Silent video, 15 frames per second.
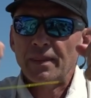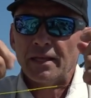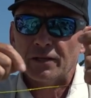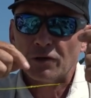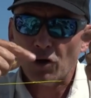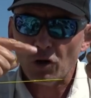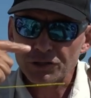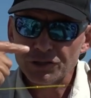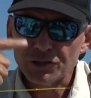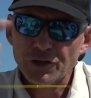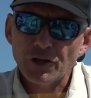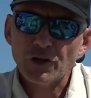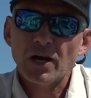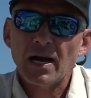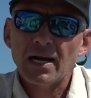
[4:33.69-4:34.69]
it casts
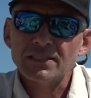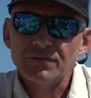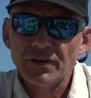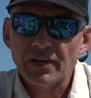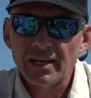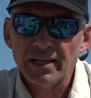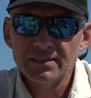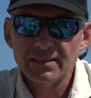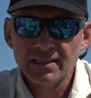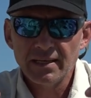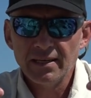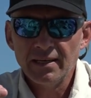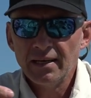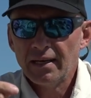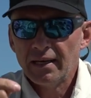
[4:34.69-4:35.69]
through your guides very
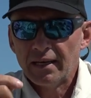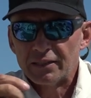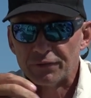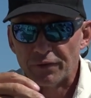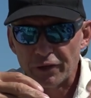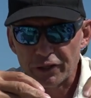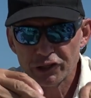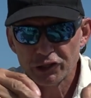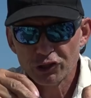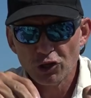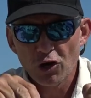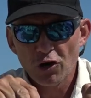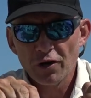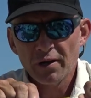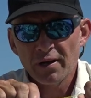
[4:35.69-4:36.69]
easily, it's very
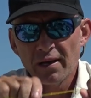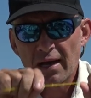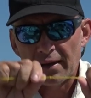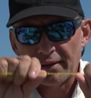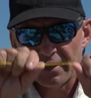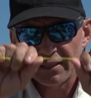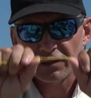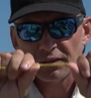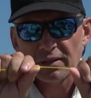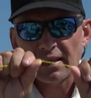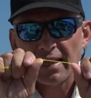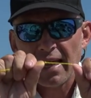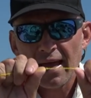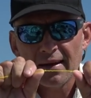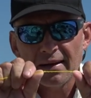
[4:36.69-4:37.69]
strong, and then it's got
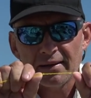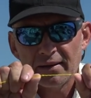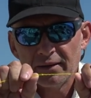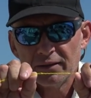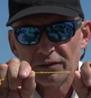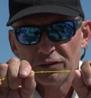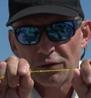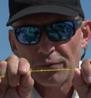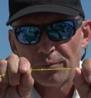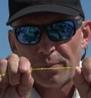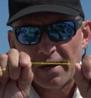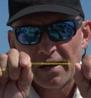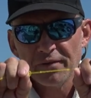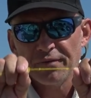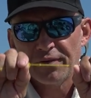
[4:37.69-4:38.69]
that added sort of
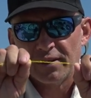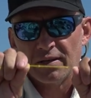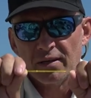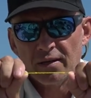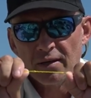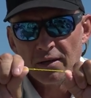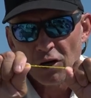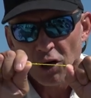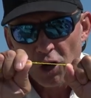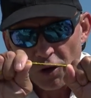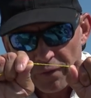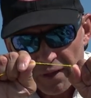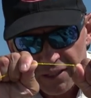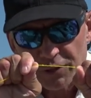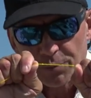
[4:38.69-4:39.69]
benefit
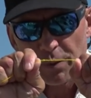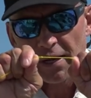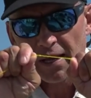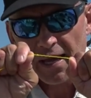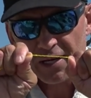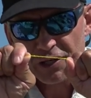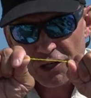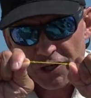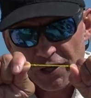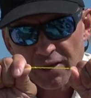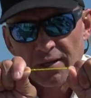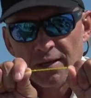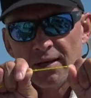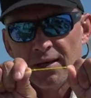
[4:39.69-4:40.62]
of that spring action,